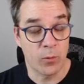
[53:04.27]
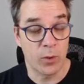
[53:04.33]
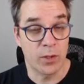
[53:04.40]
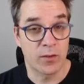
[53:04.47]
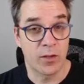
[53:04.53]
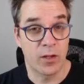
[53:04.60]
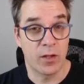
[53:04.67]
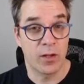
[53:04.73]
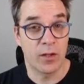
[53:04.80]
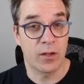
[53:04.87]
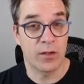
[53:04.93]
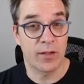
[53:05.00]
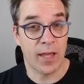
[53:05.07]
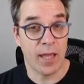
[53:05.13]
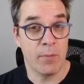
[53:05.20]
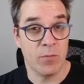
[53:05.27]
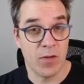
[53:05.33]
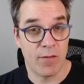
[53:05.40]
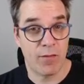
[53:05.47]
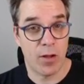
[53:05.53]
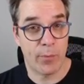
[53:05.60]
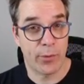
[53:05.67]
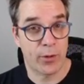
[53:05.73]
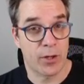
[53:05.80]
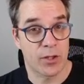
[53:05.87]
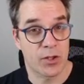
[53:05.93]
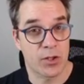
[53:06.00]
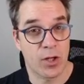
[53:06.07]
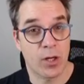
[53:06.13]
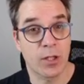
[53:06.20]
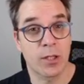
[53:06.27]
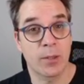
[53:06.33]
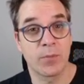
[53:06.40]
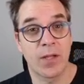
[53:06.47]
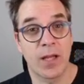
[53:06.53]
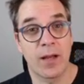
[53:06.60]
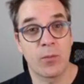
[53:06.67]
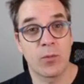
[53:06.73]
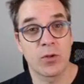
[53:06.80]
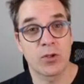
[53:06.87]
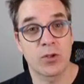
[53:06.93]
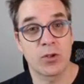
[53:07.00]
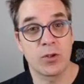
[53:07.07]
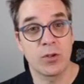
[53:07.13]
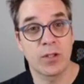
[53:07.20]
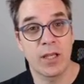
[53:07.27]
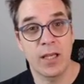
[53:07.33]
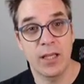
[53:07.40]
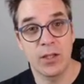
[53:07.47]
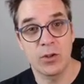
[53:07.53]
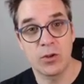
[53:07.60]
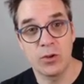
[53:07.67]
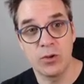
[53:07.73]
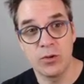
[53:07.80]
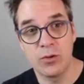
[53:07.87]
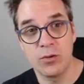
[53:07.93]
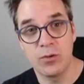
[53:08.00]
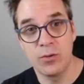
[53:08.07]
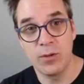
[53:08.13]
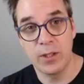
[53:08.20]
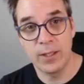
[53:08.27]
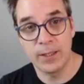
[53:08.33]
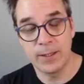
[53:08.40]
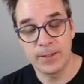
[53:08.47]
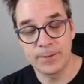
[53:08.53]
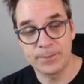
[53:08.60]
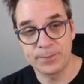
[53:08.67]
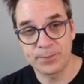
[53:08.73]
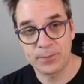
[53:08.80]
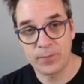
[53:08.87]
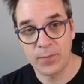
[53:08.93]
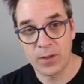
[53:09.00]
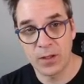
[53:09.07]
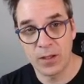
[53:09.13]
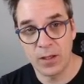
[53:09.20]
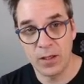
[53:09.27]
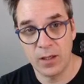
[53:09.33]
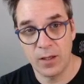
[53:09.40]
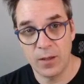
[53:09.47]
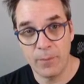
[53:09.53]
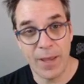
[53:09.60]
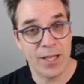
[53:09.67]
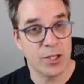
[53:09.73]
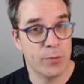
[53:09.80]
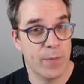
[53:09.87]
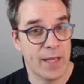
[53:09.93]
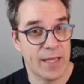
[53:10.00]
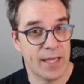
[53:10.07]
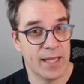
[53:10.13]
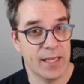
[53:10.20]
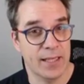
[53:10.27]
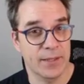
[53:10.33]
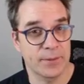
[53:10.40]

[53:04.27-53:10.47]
with a game developer, a startup that was looking to do matchmaking